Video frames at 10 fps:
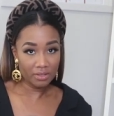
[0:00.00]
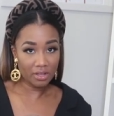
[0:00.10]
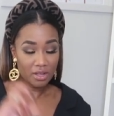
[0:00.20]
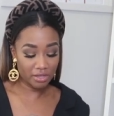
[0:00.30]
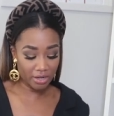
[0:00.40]

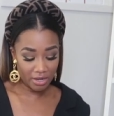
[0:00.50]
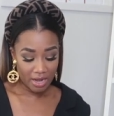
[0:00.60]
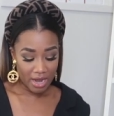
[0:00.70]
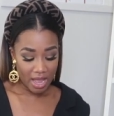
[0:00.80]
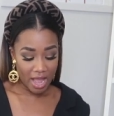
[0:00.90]

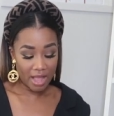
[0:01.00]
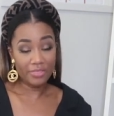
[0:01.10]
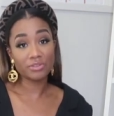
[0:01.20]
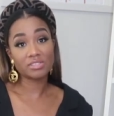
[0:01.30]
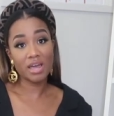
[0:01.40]
color,
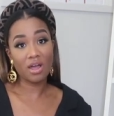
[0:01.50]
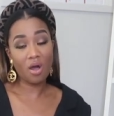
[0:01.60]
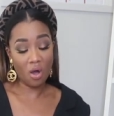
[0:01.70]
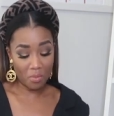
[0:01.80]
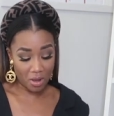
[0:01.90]
there's not a
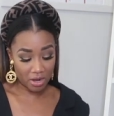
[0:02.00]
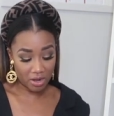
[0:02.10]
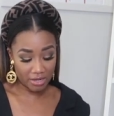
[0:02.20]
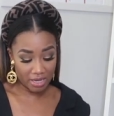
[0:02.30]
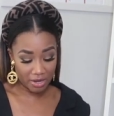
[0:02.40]
hallmark
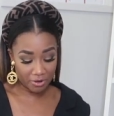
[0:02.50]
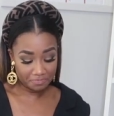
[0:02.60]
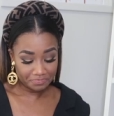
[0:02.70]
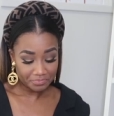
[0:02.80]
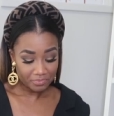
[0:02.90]
on
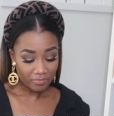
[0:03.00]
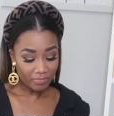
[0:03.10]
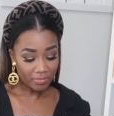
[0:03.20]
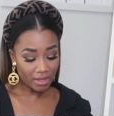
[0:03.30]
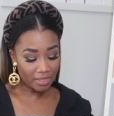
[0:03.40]
here.
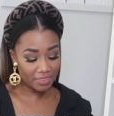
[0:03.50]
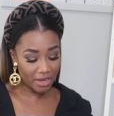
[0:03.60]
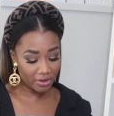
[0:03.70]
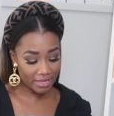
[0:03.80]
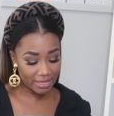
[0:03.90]

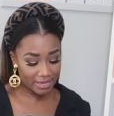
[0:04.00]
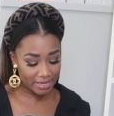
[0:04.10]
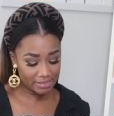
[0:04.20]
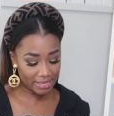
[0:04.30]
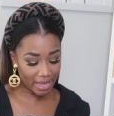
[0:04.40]
There
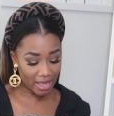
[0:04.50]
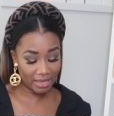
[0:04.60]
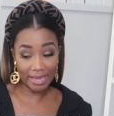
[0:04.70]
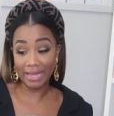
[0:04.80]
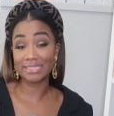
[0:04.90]
is
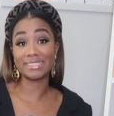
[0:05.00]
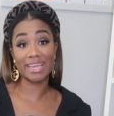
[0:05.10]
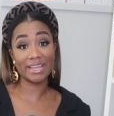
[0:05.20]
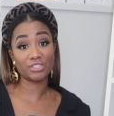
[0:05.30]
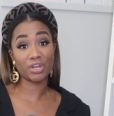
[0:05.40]
like a
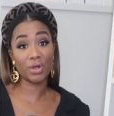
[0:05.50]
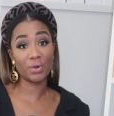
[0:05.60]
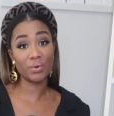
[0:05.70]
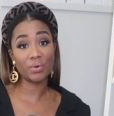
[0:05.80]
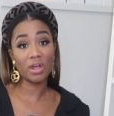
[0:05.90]
date
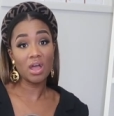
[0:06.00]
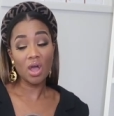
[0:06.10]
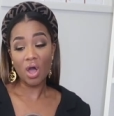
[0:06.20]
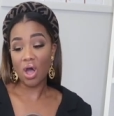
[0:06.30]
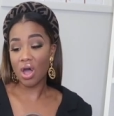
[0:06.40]
code
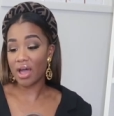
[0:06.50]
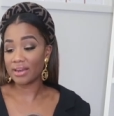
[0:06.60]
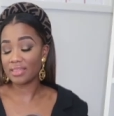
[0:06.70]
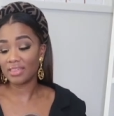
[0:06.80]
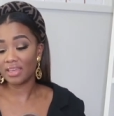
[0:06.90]

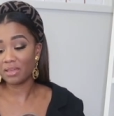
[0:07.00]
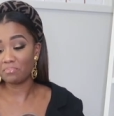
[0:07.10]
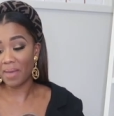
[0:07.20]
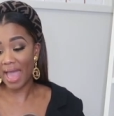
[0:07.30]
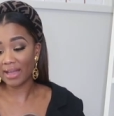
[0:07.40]
on the
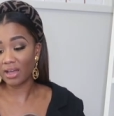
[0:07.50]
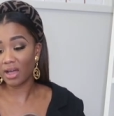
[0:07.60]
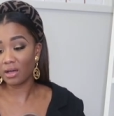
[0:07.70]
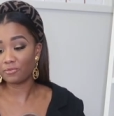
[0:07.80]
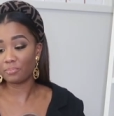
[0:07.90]
back
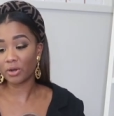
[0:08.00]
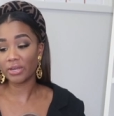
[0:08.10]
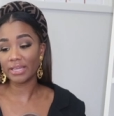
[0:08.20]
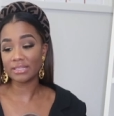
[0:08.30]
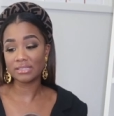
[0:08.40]
of
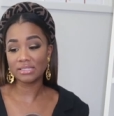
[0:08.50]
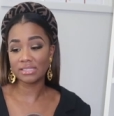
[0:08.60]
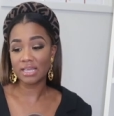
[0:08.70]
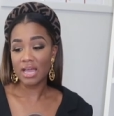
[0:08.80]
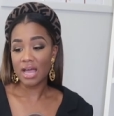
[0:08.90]
Birkins,